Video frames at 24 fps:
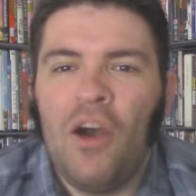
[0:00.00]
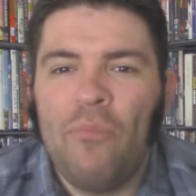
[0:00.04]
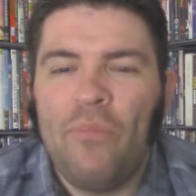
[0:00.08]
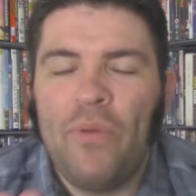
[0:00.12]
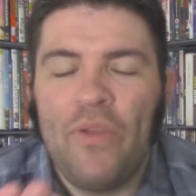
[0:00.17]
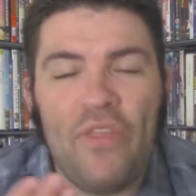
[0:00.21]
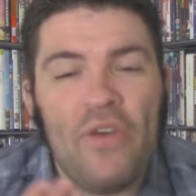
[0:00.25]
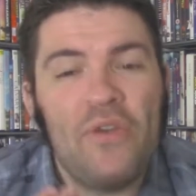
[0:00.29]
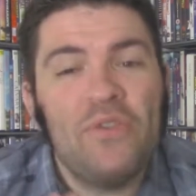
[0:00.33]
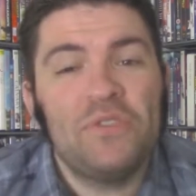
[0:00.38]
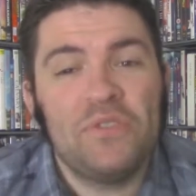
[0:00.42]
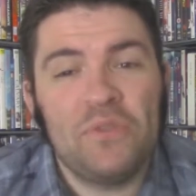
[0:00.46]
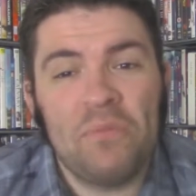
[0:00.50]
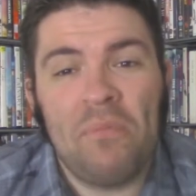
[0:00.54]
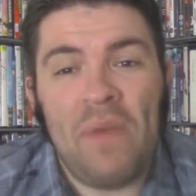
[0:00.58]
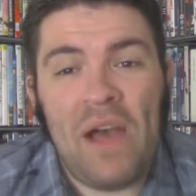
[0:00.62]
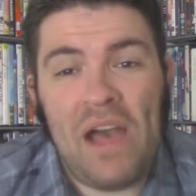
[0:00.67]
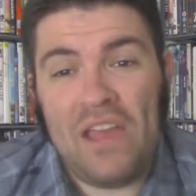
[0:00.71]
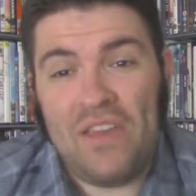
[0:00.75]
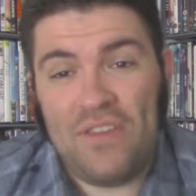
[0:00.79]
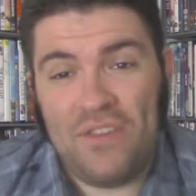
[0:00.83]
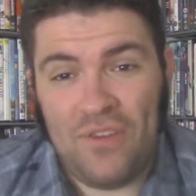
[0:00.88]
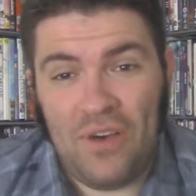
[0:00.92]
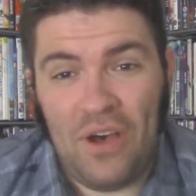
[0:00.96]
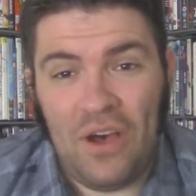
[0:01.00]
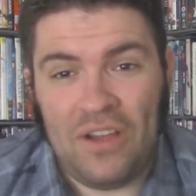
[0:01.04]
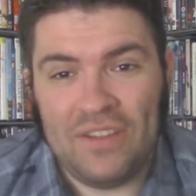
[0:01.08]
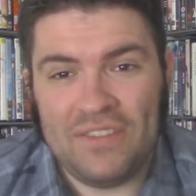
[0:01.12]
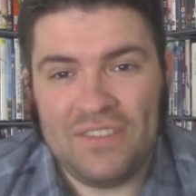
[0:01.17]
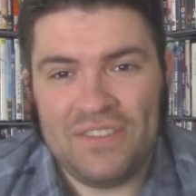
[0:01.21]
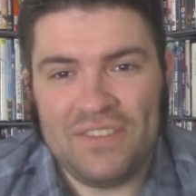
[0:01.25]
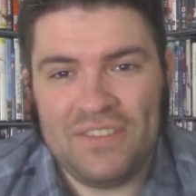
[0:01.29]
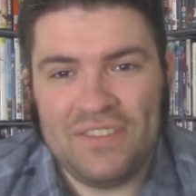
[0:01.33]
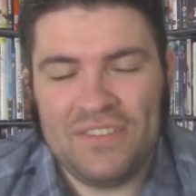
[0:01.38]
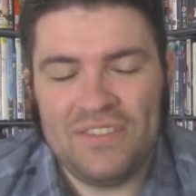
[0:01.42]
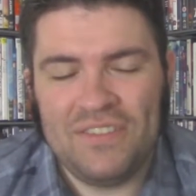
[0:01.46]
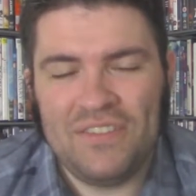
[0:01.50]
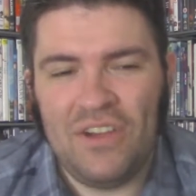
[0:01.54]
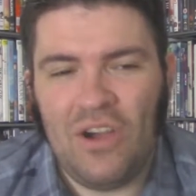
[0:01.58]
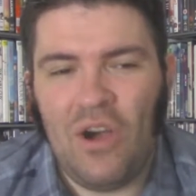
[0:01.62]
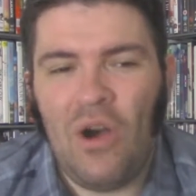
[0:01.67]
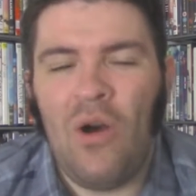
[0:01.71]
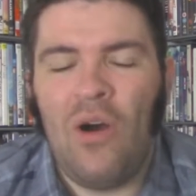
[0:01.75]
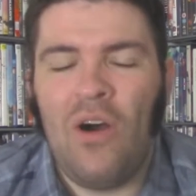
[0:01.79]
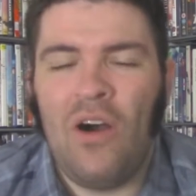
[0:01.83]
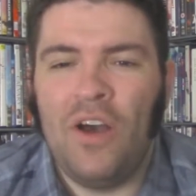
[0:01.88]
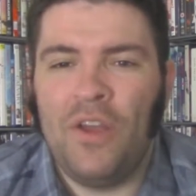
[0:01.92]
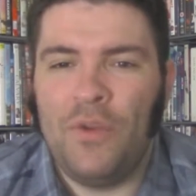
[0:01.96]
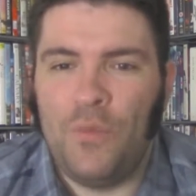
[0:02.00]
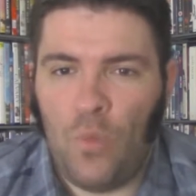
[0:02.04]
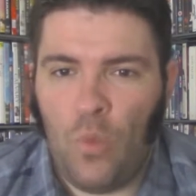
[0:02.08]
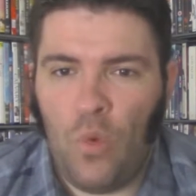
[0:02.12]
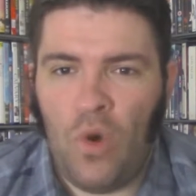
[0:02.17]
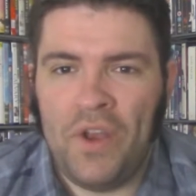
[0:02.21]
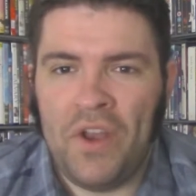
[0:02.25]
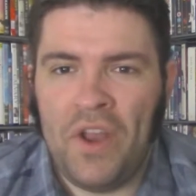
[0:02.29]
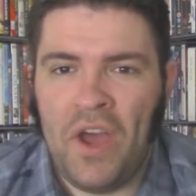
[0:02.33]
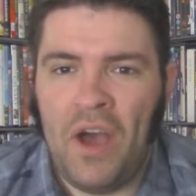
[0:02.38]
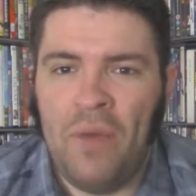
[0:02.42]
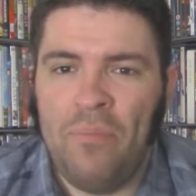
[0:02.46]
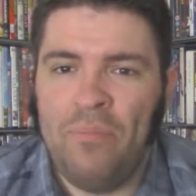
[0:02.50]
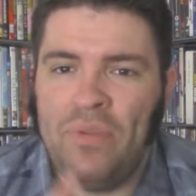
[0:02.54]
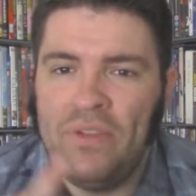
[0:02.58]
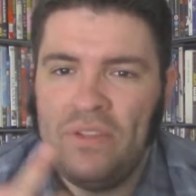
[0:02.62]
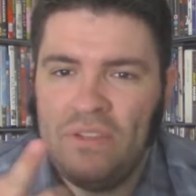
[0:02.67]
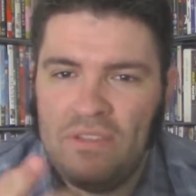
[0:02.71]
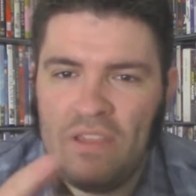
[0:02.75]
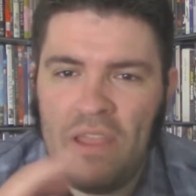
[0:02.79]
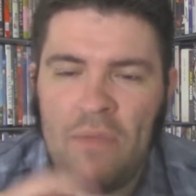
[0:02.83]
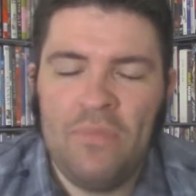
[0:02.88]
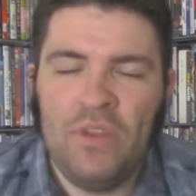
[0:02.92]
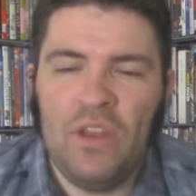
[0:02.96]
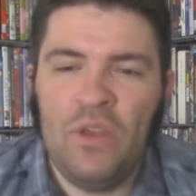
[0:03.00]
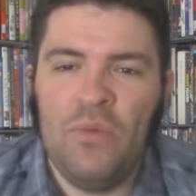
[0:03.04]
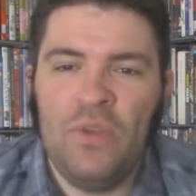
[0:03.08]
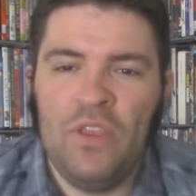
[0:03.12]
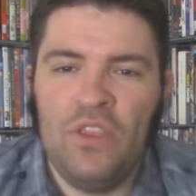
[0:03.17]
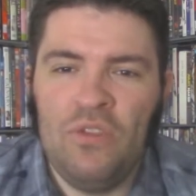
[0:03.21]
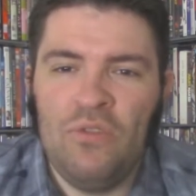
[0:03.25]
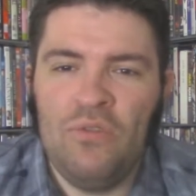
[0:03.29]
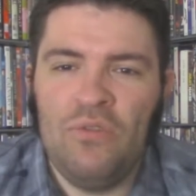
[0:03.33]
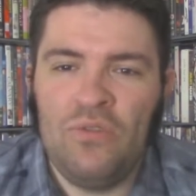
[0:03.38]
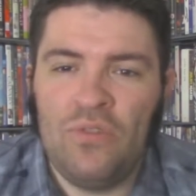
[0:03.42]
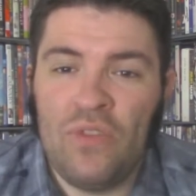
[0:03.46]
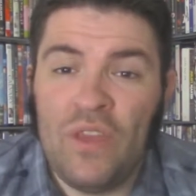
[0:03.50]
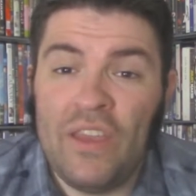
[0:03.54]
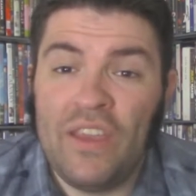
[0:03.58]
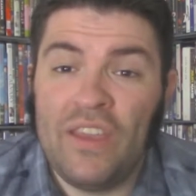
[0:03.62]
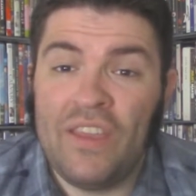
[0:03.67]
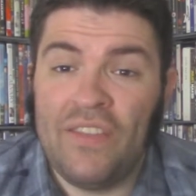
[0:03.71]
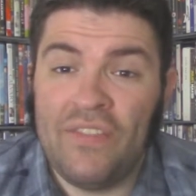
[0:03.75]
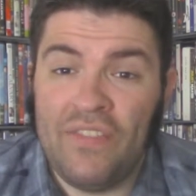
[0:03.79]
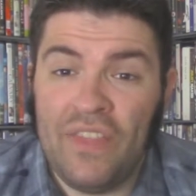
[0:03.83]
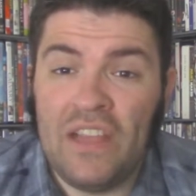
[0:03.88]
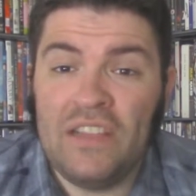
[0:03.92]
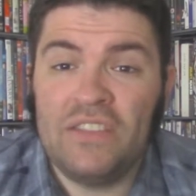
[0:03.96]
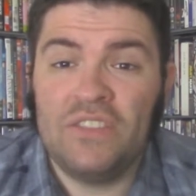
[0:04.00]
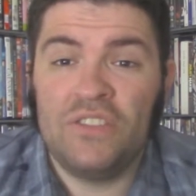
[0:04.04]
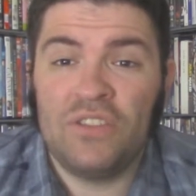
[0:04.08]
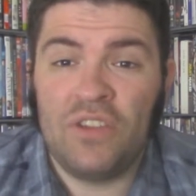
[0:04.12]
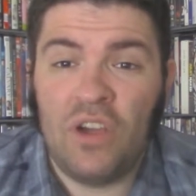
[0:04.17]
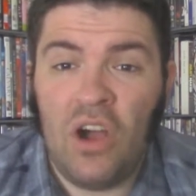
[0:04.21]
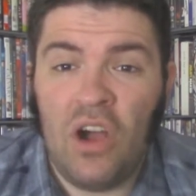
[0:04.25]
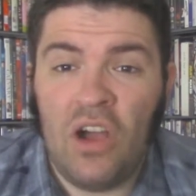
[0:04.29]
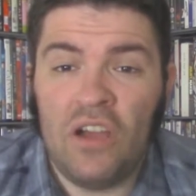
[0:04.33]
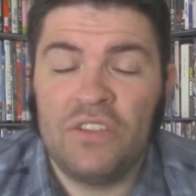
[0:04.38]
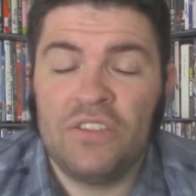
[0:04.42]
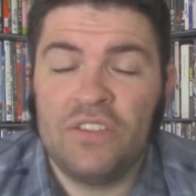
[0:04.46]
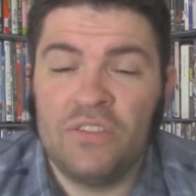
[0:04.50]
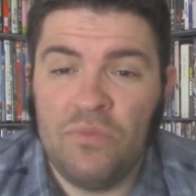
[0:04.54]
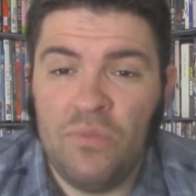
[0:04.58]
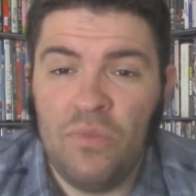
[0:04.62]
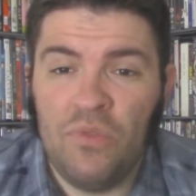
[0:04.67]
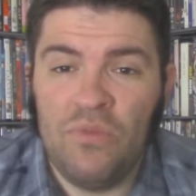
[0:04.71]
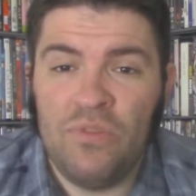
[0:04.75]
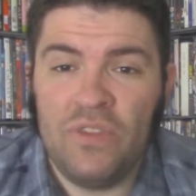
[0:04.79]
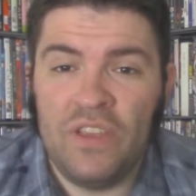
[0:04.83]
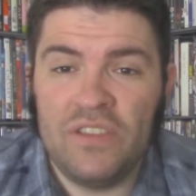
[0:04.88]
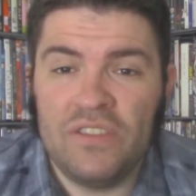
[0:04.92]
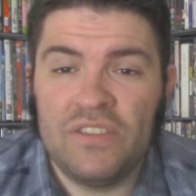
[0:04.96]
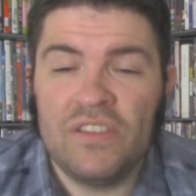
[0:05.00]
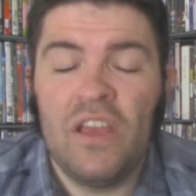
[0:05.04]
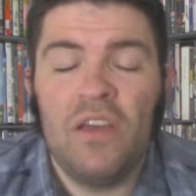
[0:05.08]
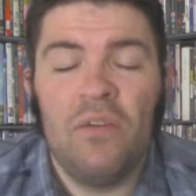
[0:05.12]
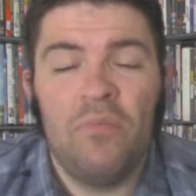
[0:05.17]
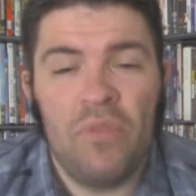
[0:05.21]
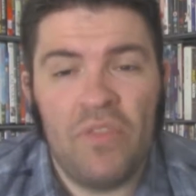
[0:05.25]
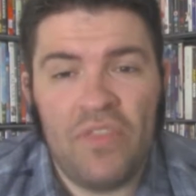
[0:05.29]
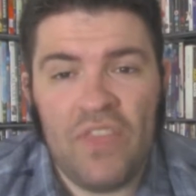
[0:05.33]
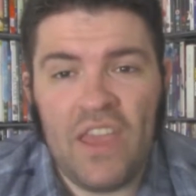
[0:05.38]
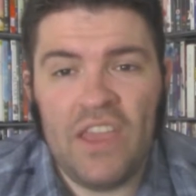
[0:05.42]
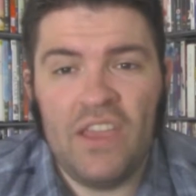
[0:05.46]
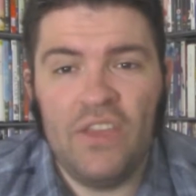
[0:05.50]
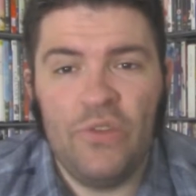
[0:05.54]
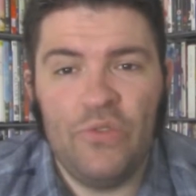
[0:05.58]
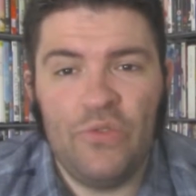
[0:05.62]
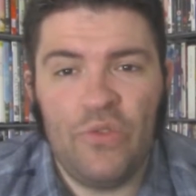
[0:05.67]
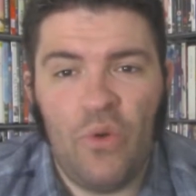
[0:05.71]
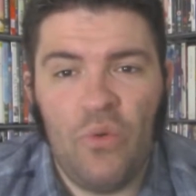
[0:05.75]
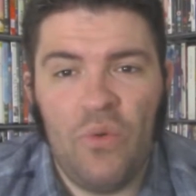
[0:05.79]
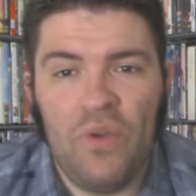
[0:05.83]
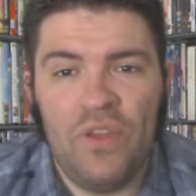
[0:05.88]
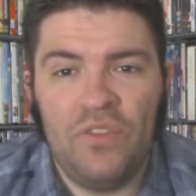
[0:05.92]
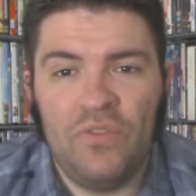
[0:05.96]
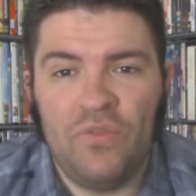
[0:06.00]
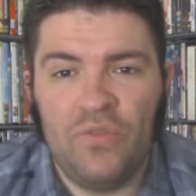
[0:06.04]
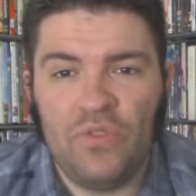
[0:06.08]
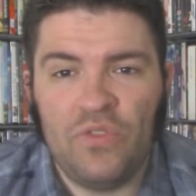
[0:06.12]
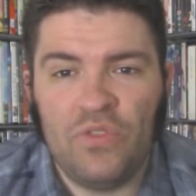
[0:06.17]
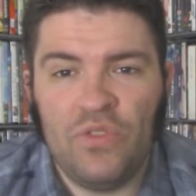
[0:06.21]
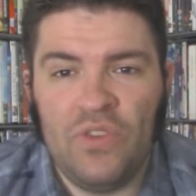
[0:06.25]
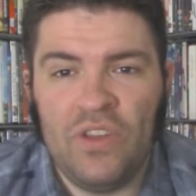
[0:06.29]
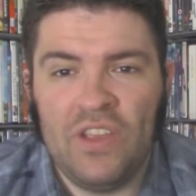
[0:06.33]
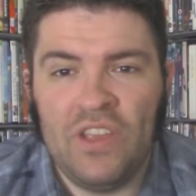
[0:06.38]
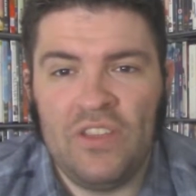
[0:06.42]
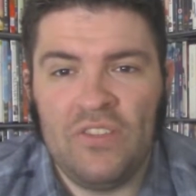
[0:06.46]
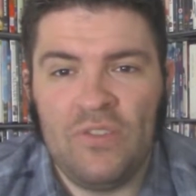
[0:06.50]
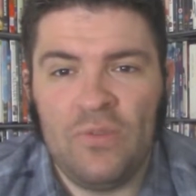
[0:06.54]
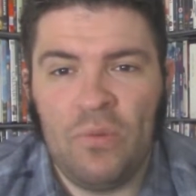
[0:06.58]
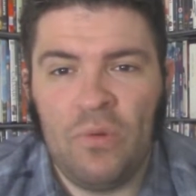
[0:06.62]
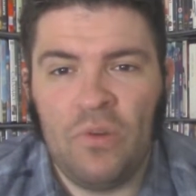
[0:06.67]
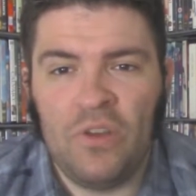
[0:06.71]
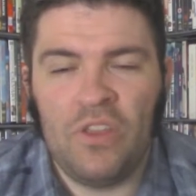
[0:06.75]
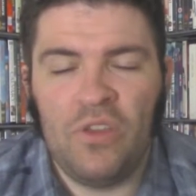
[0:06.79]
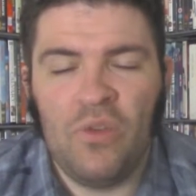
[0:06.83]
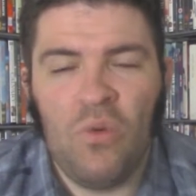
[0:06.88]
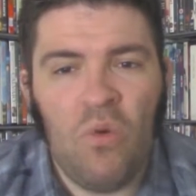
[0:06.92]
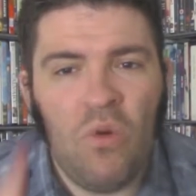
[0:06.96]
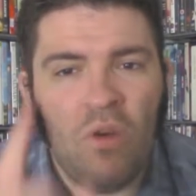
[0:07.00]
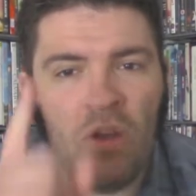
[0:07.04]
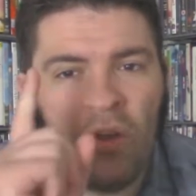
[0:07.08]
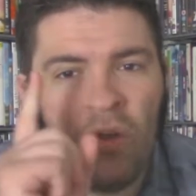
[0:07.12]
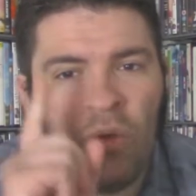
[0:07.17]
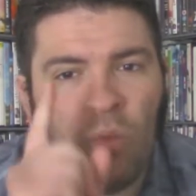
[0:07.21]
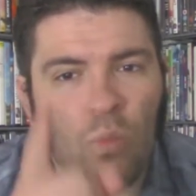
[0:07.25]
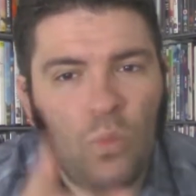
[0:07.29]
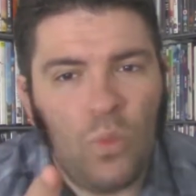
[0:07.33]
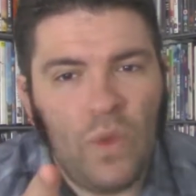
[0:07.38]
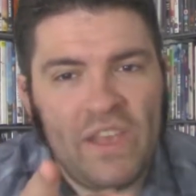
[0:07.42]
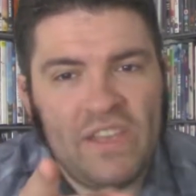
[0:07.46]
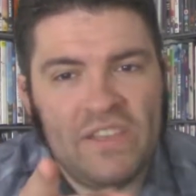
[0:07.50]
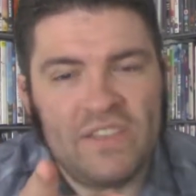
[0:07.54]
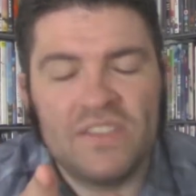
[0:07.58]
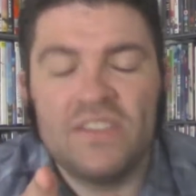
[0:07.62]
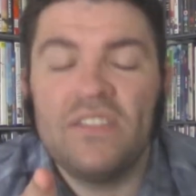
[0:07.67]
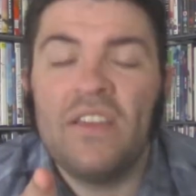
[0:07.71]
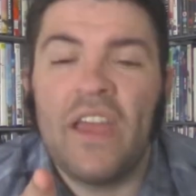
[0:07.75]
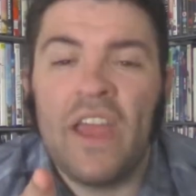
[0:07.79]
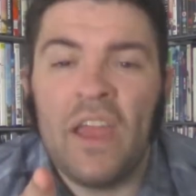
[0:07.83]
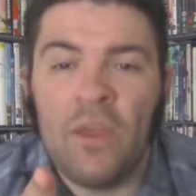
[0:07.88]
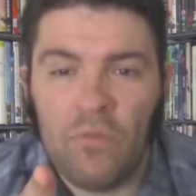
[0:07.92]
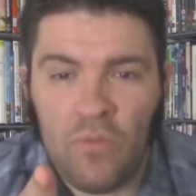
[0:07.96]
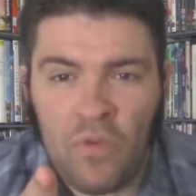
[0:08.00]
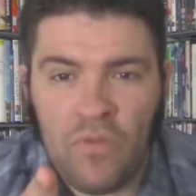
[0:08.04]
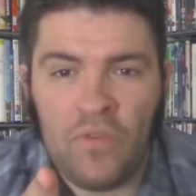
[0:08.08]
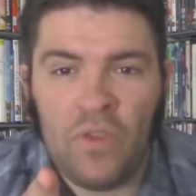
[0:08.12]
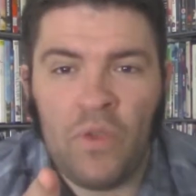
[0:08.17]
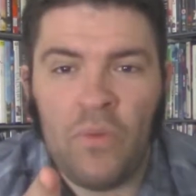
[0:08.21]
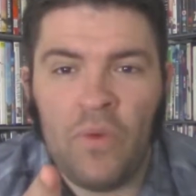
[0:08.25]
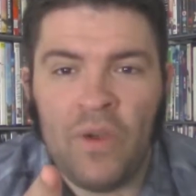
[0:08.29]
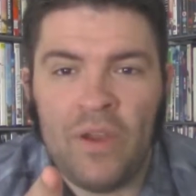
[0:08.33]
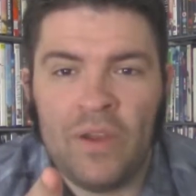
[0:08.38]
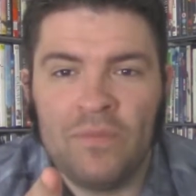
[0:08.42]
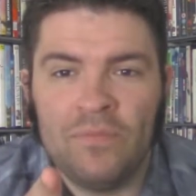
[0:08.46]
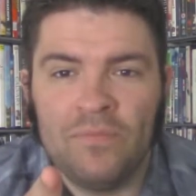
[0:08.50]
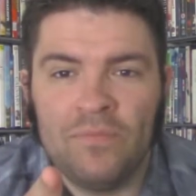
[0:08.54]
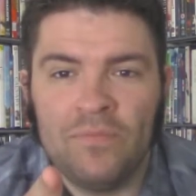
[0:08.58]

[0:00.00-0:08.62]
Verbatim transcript: But those are my thoughts on One Up. Let me know what you think and let's talk some movies. But thank you as always for tuning in supporting your Wasteland Reviewer.